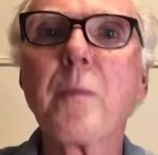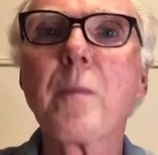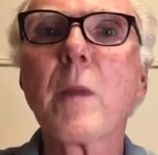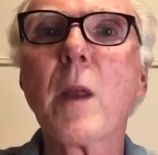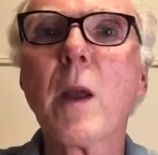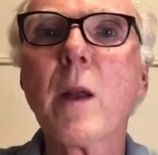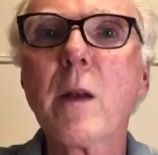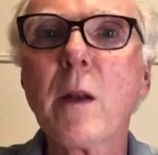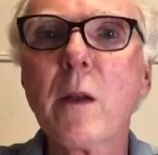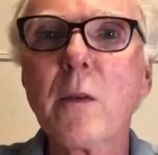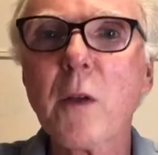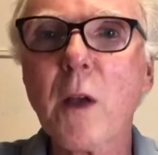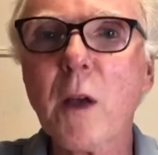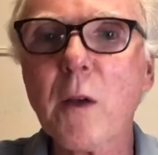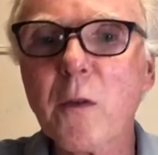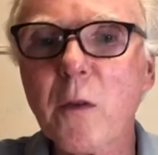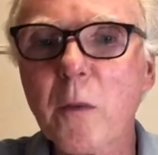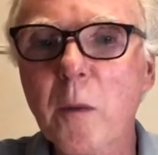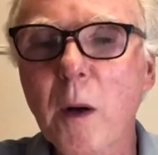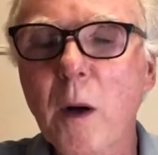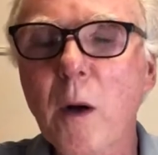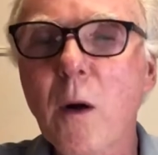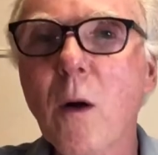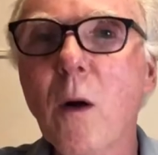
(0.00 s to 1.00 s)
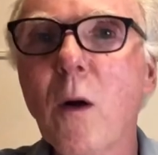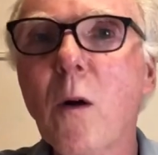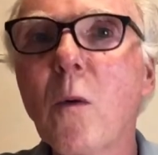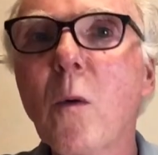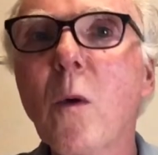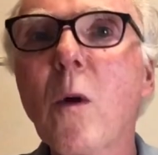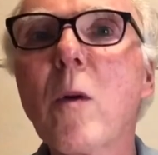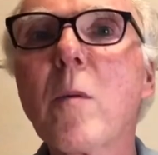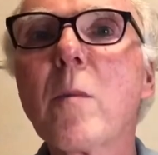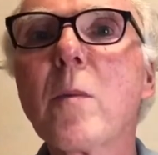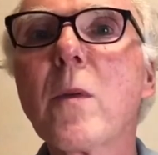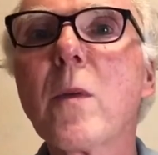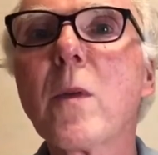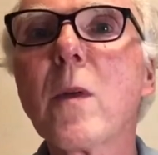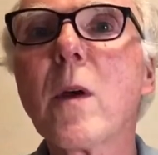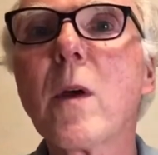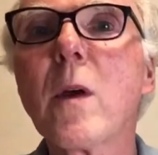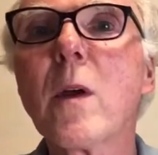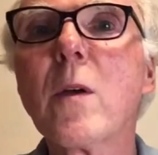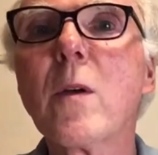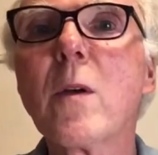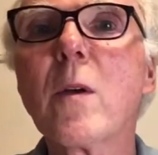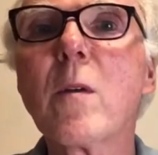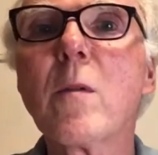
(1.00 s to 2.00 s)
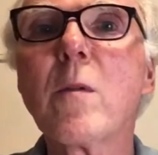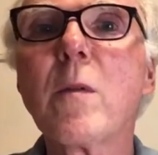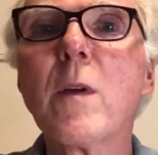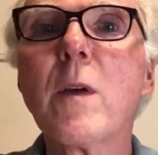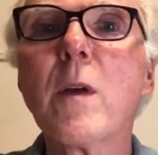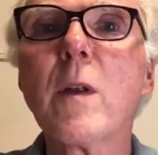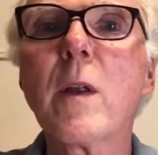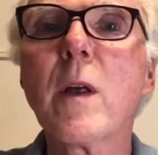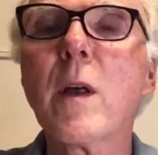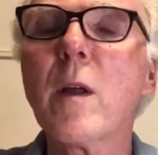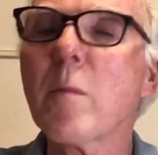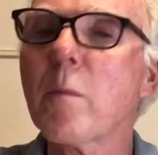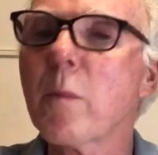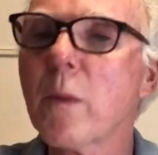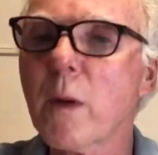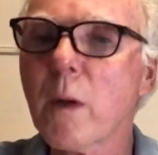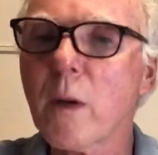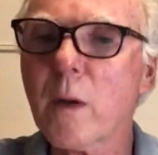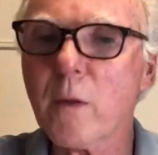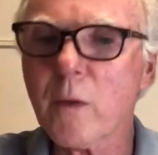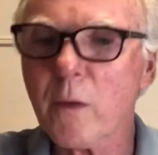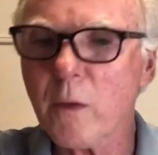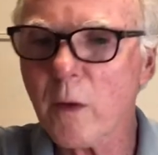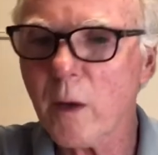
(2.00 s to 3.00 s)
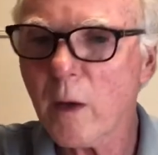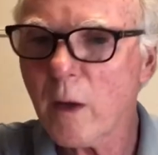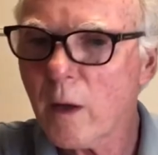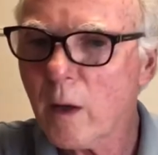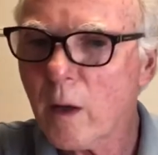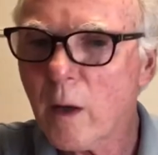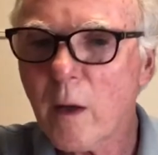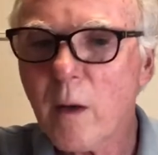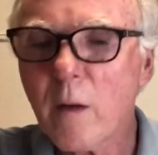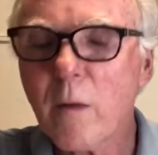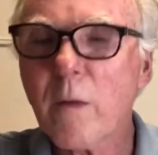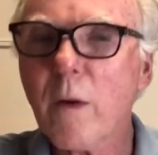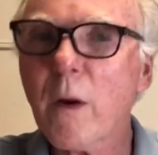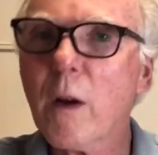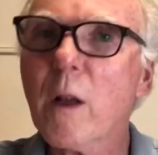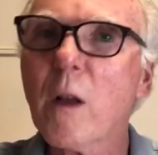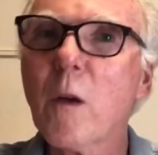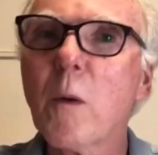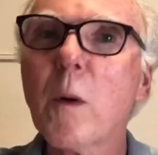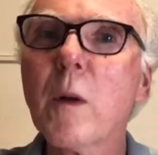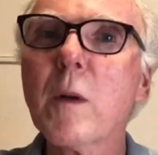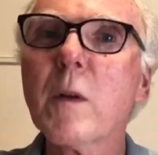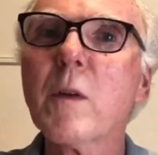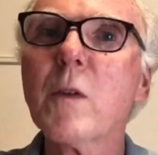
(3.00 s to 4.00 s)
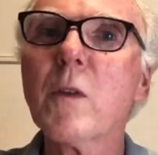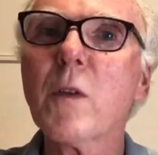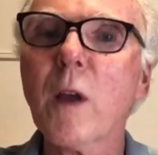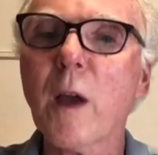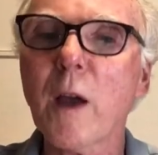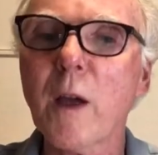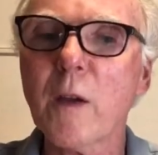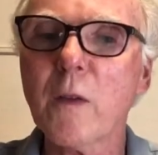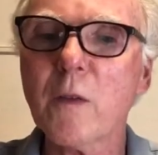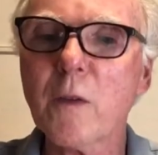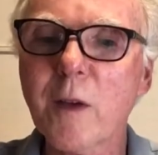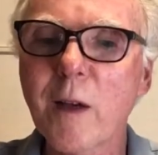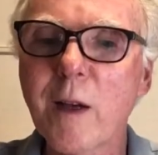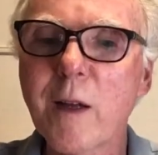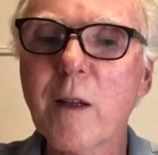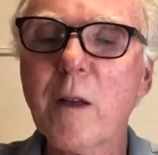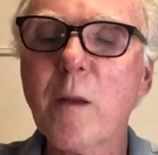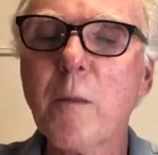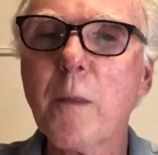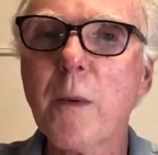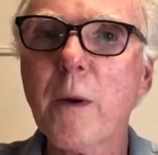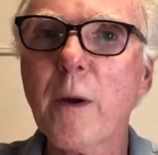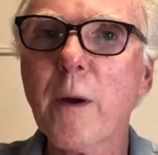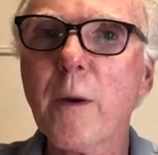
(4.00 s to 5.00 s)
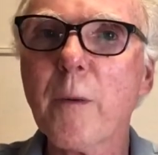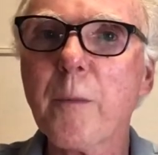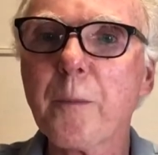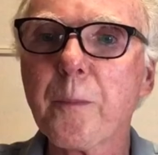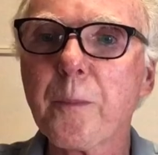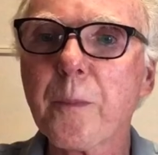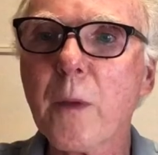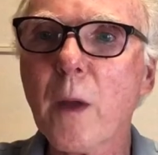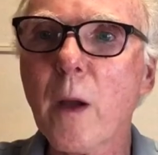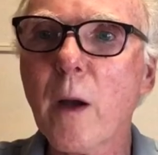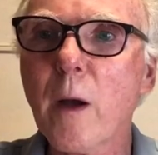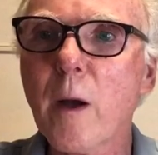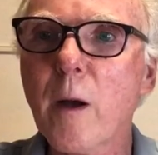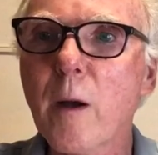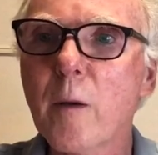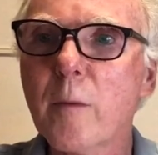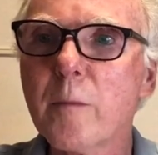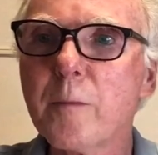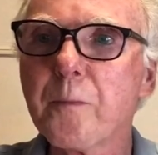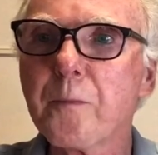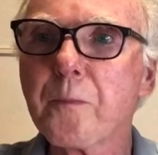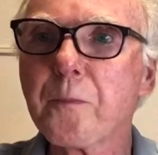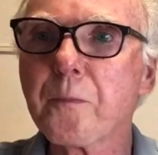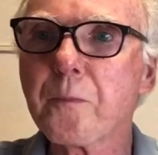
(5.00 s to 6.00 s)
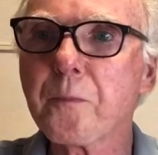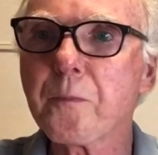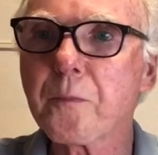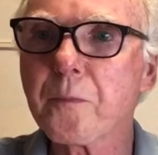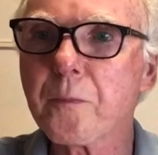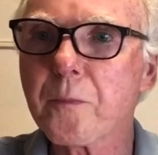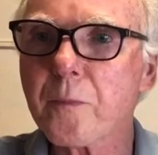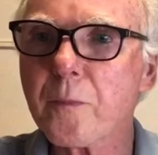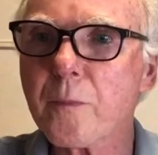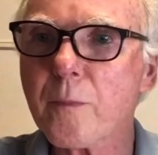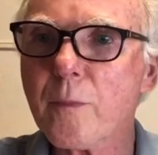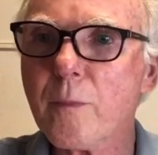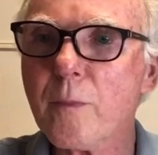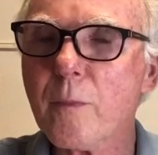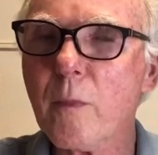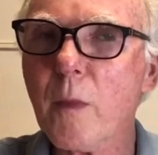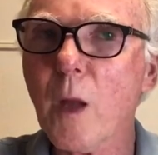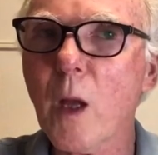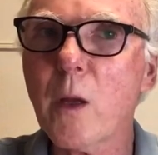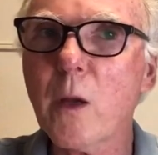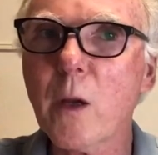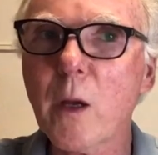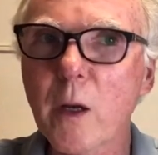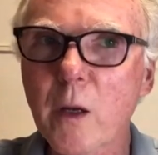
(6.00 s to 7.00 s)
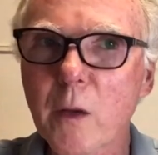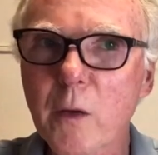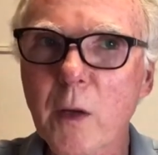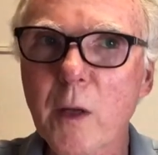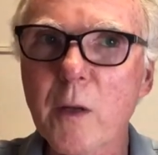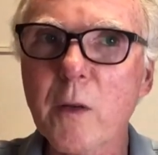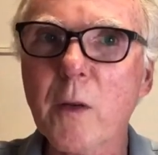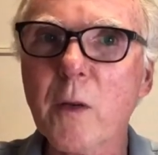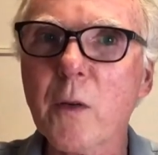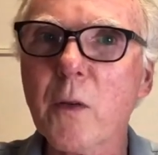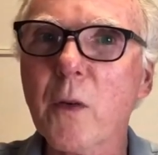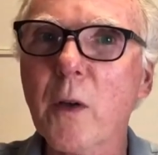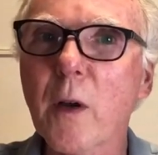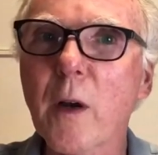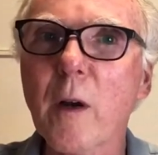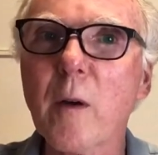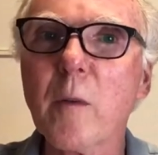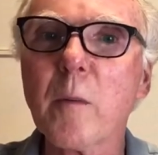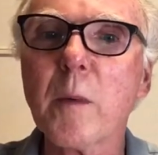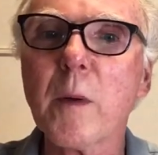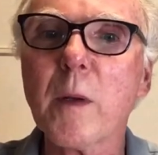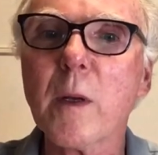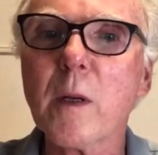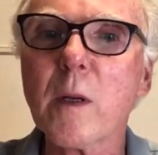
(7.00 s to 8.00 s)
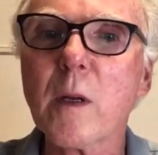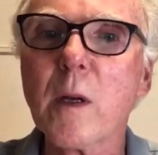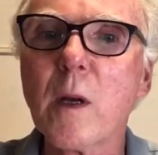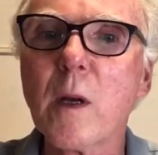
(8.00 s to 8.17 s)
It does have some alcohol warmth, you can feel that, but it's fairly well disguised in the beer. You get a sense it's there, but